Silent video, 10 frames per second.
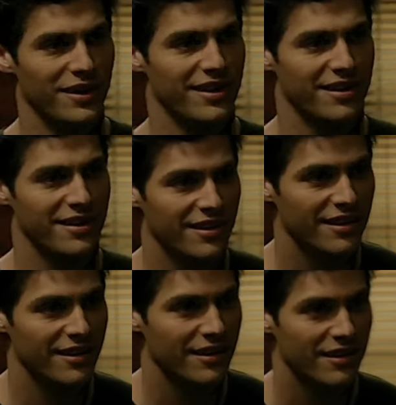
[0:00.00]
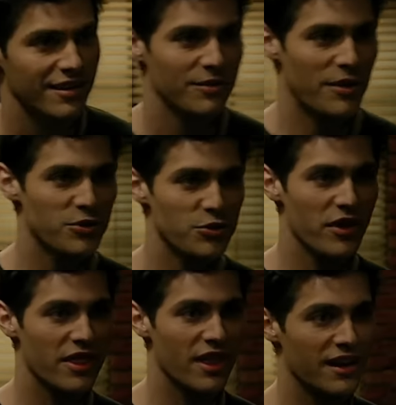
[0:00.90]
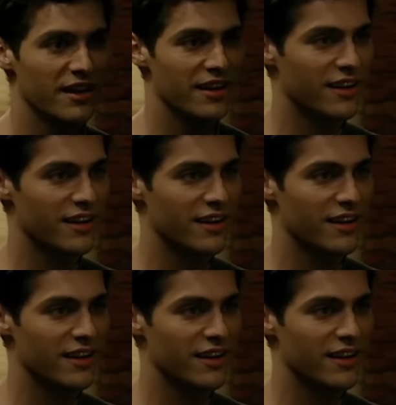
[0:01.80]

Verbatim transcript: What? Why would you think that?